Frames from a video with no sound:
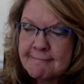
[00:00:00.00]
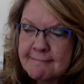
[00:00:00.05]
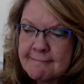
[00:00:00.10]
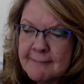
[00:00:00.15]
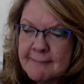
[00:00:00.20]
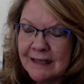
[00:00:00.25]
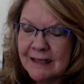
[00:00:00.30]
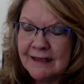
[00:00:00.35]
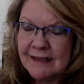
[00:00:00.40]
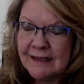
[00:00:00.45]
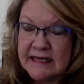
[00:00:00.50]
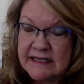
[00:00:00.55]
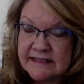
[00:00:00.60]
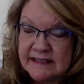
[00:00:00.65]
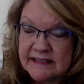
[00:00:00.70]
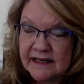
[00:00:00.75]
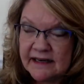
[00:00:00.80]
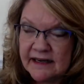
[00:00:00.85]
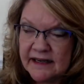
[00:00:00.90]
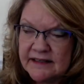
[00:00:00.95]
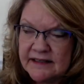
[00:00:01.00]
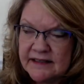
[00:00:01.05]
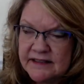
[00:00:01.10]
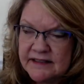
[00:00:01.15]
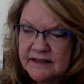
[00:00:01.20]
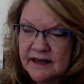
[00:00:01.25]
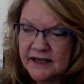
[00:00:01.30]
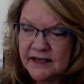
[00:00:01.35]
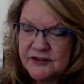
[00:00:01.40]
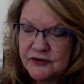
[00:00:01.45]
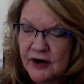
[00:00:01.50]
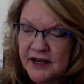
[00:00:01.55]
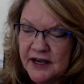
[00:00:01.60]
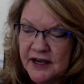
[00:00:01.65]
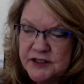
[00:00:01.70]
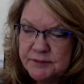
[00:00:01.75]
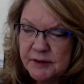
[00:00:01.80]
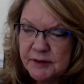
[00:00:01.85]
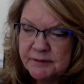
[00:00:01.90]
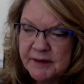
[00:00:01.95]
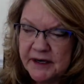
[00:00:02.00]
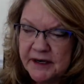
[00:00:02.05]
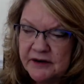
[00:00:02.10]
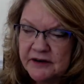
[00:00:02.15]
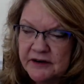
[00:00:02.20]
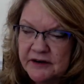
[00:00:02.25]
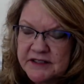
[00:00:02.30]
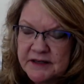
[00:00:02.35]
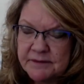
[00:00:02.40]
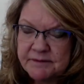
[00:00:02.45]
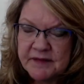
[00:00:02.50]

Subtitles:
Like I said, I tried to prepare something,